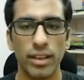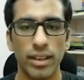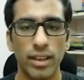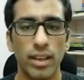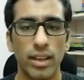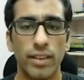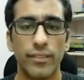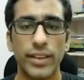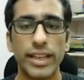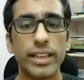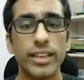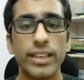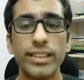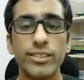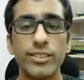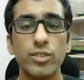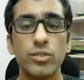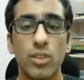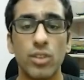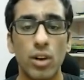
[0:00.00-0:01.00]
We can
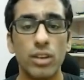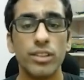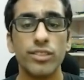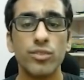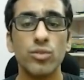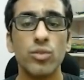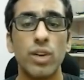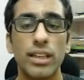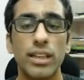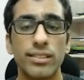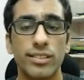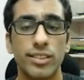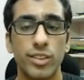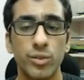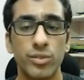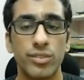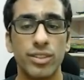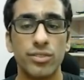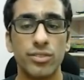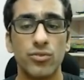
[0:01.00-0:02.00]
also ask
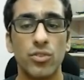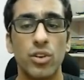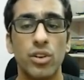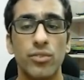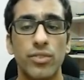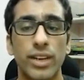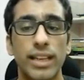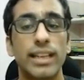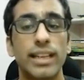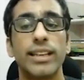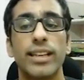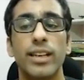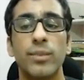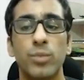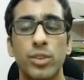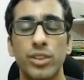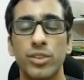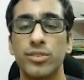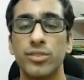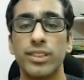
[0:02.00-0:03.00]
users for one-line
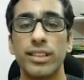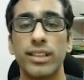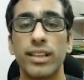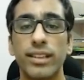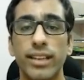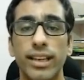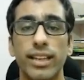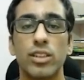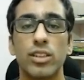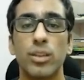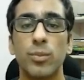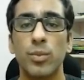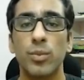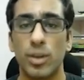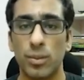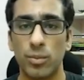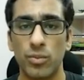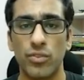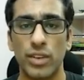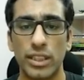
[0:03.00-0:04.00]
input using the
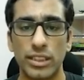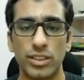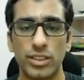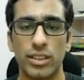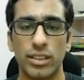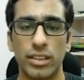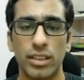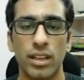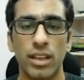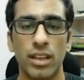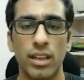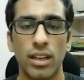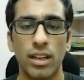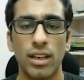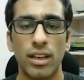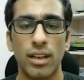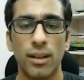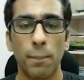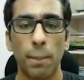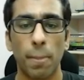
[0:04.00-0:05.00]
click.prompt function.
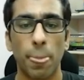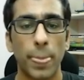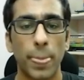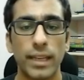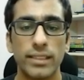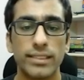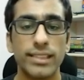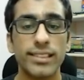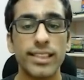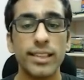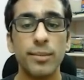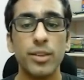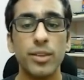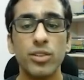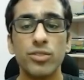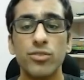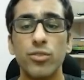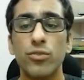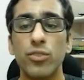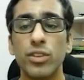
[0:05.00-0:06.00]
This can be
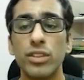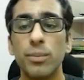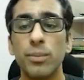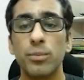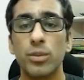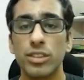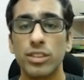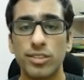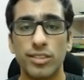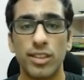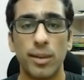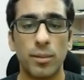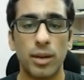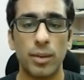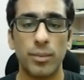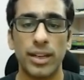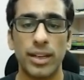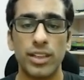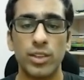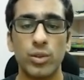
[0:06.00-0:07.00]
useful for the push
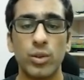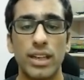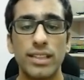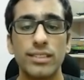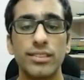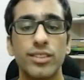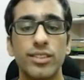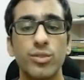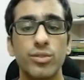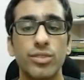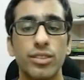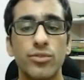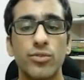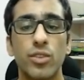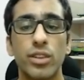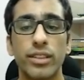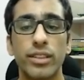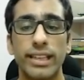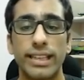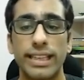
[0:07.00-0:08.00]
subcommand to ask users
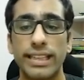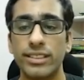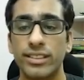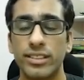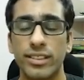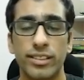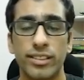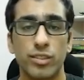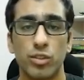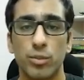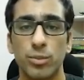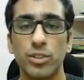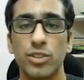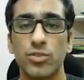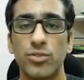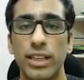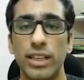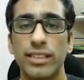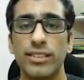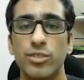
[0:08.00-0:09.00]
for credentials to push
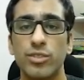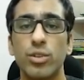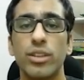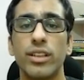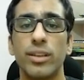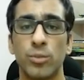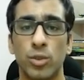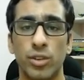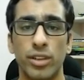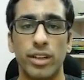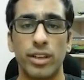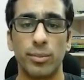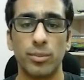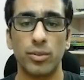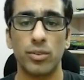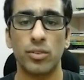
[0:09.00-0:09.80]
files to a remote repo.